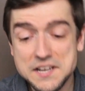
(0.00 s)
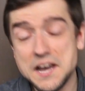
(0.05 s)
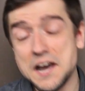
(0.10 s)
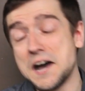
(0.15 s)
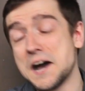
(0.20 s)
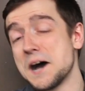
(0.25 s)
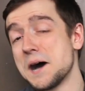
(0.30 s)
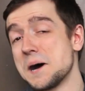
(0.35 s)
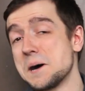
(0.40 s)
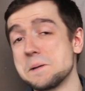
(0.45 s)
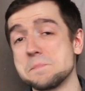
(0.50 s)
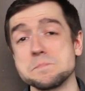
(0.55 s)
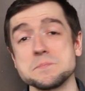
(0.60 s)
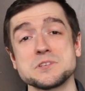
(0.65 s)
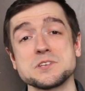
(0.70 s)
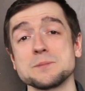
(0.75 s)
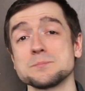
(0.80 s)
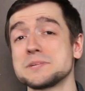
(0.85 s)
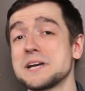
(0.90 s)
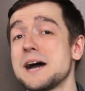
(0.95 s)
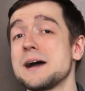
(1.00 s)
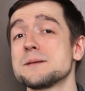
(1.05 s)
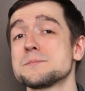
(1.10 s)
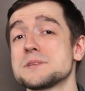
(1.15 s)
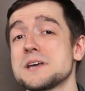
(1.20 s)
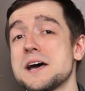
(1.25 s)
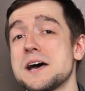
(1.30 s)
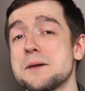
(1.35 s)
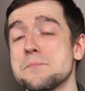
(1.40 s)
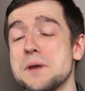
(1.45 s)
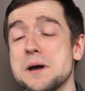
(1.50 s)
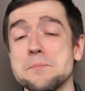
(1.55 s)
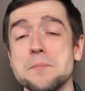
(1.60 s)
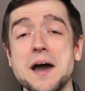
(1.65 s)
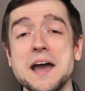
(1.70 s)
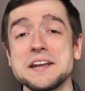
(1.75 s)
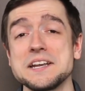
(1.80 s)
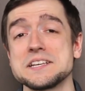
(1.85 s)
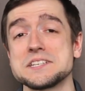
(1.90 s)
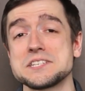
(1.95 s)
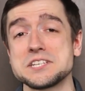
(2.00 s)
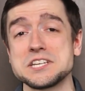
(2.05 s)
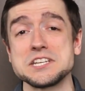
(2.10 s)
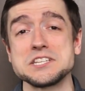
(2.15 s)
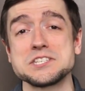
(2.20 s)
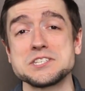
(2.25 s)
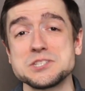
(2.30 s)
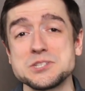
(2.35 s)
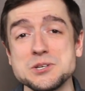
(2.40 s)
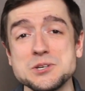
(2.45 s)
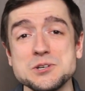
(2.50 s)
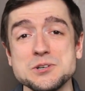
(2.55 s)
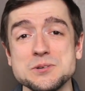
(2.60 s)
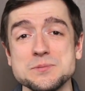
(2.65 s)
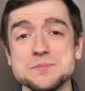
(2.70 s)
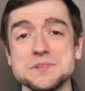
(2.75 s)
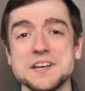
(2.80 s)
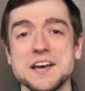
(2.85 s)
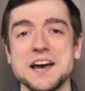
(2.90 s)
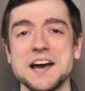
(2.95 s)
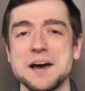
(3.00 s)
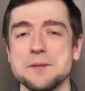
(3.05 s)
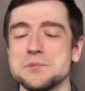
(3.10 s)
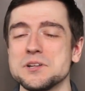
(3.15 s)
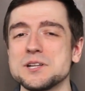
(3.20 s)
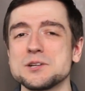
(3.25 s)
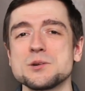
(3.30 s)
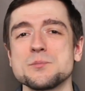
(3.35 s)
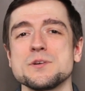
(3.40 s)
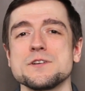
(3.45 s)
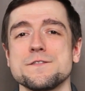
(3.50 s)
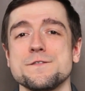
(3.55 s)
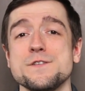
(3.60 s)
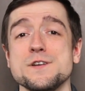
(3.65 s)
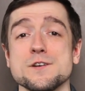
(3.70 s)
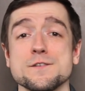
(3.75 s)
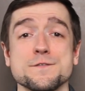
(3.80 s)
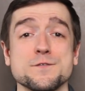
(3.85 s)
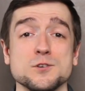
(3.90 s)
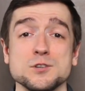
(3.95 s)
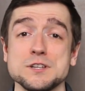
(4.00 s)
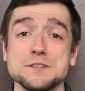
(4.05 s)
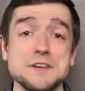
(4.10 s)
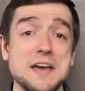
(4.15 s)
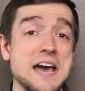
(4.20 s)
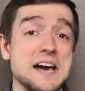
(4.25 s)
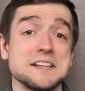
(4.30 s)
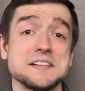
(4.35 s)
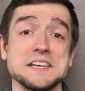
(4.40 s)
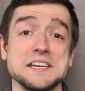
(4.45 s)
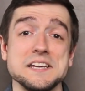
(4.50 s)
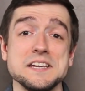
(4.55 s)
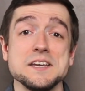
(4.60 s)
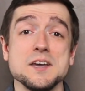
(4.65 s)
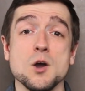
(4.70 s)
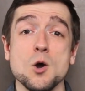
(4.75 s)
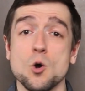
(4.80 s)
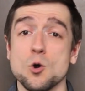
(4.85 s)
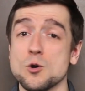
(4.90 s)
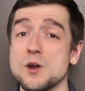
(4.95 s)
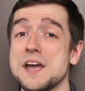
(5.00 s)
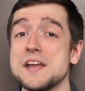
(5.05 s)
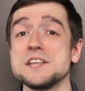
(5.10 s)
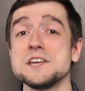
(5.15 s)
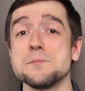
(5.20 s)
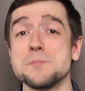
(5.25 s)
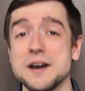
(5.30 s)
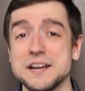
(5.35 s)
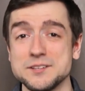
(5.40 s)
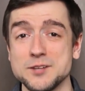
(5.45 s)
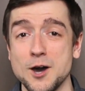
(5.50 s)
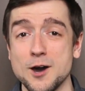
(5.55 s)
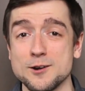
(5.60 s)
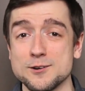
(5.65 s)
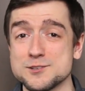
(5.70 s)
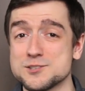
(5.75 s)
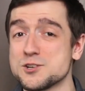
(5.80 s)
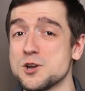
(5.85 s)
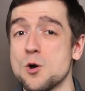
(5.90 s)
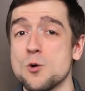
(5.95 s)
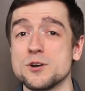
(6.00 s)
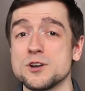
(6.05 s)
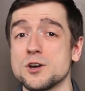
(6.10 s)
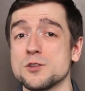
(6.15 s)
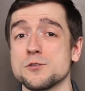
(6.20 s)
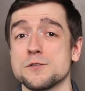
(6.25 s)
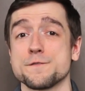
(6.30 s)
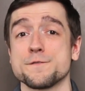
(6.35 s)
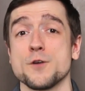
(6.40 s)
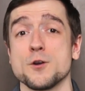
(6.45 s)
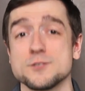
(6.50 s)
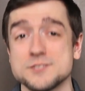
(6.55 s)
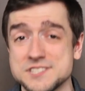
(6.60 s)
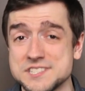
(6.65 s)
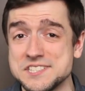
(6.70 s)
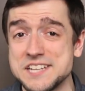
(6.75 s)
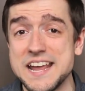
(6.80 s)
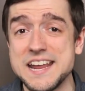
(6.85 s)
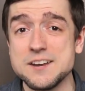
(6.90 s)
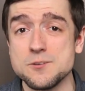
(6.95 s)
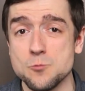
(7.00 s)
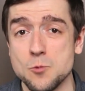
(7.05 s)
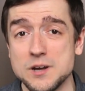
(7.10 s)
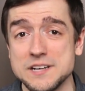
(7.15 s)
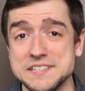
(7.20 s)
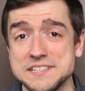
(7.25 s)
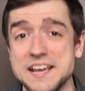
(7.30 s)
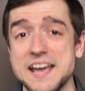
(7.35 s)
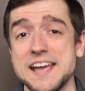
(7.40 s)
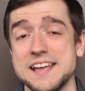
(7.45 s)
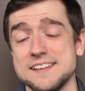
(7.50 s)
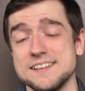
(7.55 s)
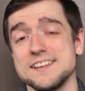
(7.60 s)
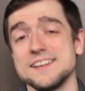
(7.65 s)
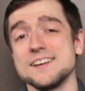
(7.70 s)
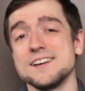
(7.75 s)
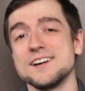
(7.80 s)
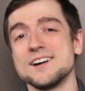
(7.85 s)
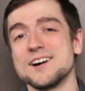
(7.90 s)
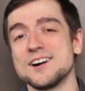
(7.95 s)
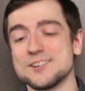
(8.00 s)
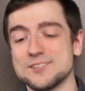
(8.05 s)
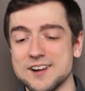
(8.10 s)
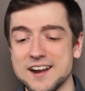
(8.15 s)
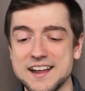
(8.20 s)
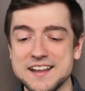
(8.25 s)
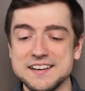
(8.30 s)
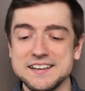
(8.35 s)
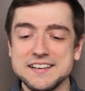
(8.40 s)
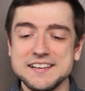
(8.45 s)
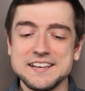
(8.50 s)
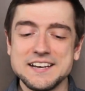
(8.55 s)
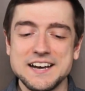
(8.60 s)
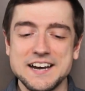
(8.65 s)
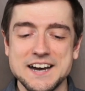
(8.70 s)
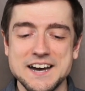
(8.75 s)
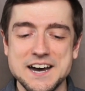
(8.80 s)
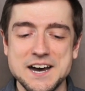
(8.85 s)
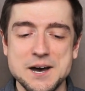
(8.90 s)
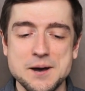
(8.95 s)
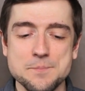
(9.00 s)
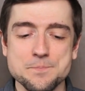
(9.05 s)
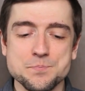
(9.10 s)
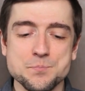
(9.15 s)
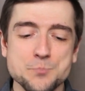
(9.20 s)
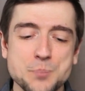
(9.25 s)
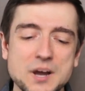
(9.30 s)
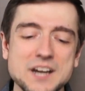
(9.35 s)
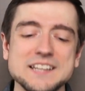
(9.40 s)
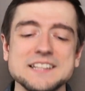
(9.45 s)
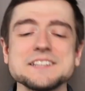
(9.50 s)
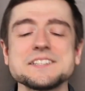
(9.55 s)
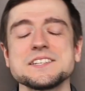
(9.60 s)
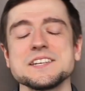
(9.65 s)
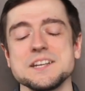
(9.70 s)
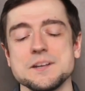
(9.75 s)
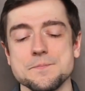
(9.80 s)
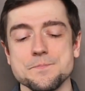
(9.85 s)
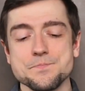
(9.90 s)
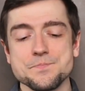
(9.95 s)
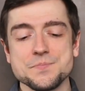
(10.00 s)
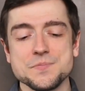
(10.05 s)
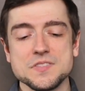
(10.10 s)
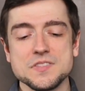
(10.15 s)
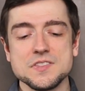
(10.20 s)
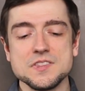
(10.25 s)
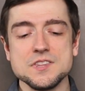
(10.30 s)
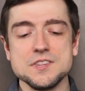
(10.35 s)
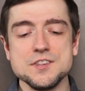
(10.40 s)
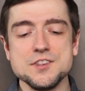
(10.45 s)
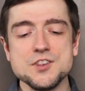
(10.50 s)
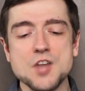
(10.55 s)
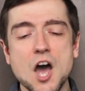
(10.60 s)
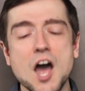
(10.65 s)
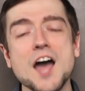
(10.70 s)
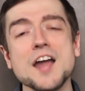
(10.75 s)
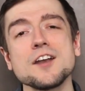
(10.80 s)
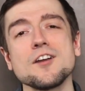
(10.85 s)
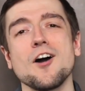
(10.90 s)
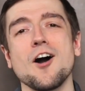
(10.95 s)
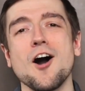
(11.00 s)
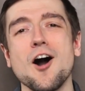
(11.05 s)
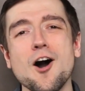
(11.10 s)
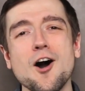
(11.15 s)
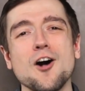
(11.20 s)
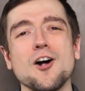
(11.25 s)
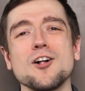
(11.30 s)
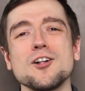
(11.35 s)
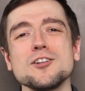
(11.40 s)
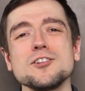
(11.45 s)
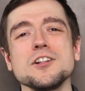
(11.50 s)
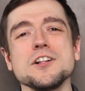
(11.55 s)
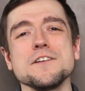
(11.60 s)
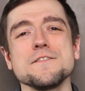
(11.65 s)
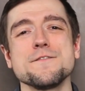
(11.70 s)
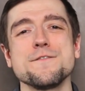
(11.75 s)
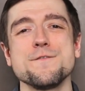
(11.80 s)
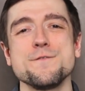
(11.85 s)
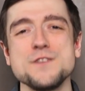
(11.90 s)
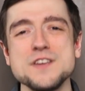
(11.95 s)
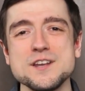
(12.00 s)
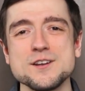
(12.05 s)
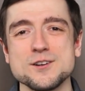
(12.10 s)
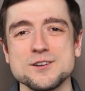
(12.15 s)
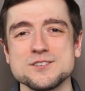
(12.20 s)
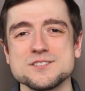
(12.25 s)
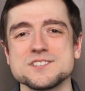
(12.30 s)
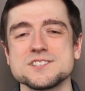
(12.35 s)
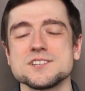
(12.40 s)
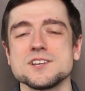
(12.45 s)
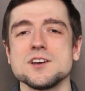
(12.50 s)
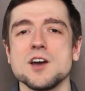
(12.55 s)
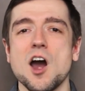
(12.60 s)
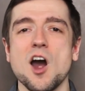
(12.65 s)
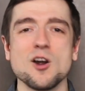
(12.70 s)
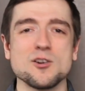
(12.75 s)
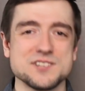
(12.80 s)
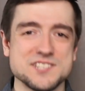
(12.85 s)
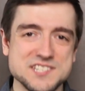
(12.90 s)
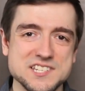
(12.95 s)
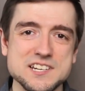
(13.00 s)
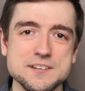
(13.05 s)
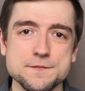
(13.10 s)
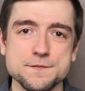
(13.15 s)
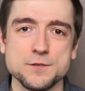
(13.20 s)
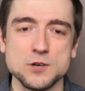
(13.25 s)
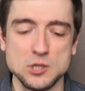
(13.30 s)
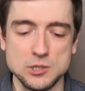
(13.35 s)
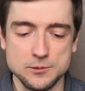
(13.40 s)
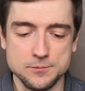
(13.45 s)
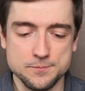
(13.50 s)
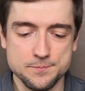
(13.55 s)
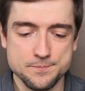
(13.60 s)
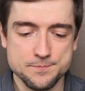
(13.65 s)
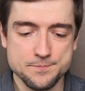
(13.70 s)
Sometimes my mind is consumed. I'm a little bit fearful of Ellie or any of my daughters going on their first date one day, all right? But listen, not all fears are sinful.